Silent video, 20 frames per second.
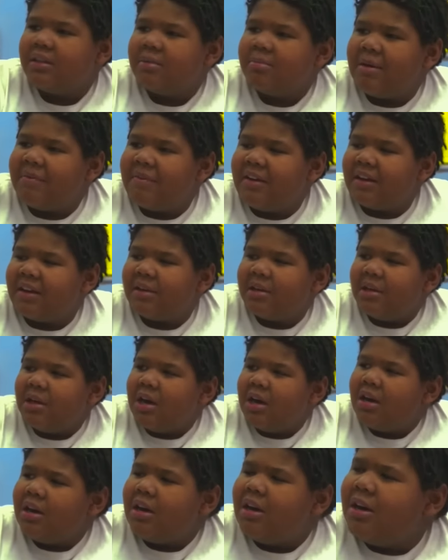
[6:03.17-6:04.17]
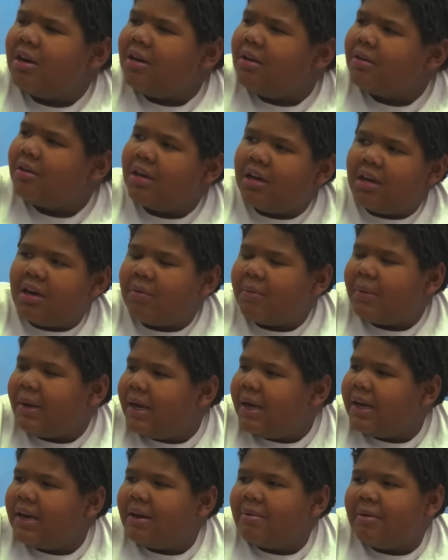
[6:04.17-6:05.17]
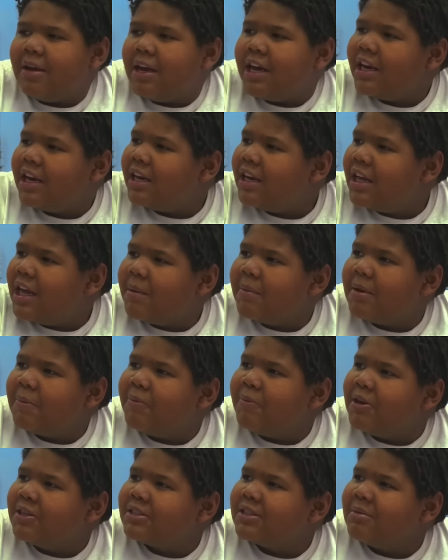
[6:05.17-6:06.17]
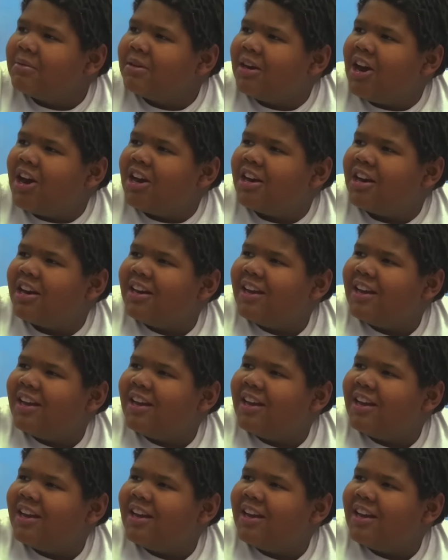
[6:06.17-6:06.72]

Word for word: hold up, wait a minute. What if I give you a hard one,